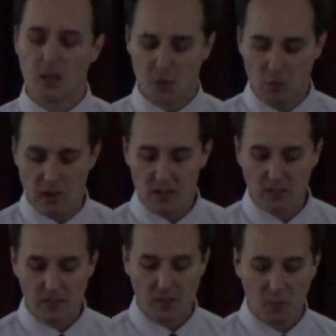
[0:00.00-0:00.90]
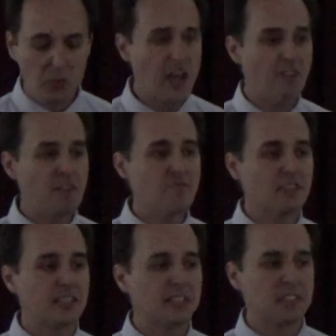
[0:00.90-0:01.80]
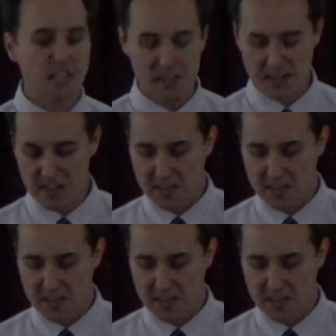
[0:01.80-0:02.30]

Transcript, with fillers: Well, we have evidence that